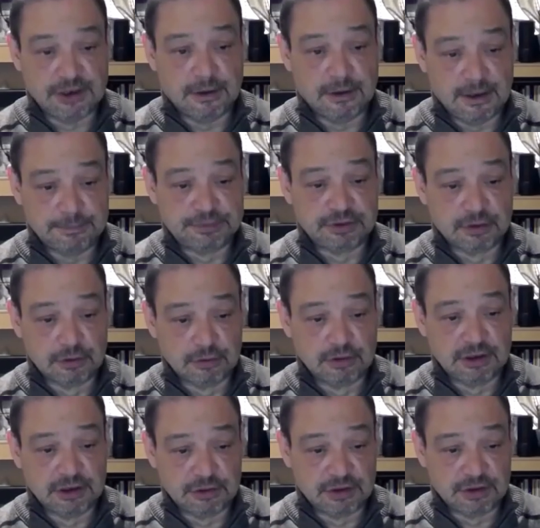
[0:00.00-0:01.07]

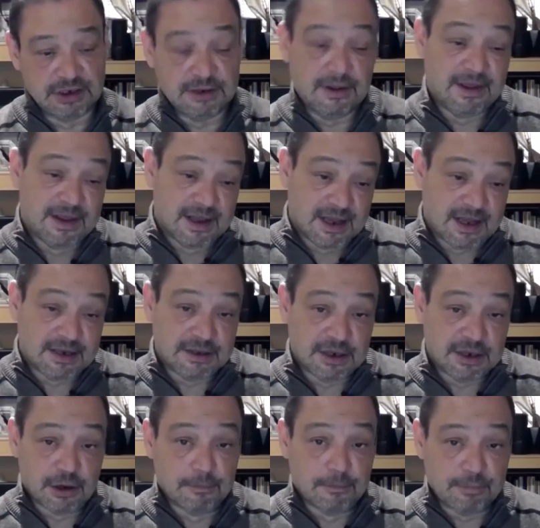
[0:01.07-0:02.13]
Absolutely agreed. And you
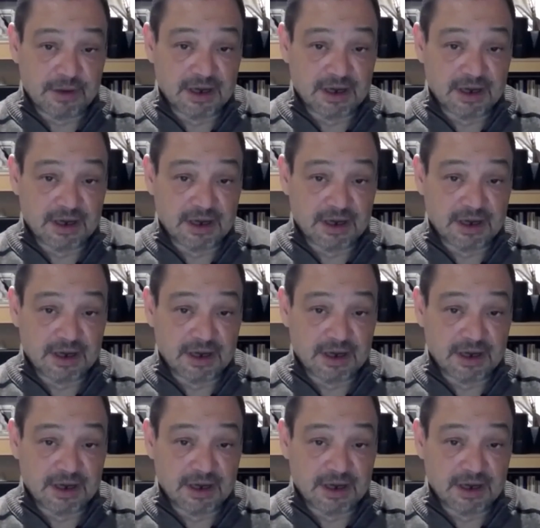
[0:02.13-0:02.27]
know,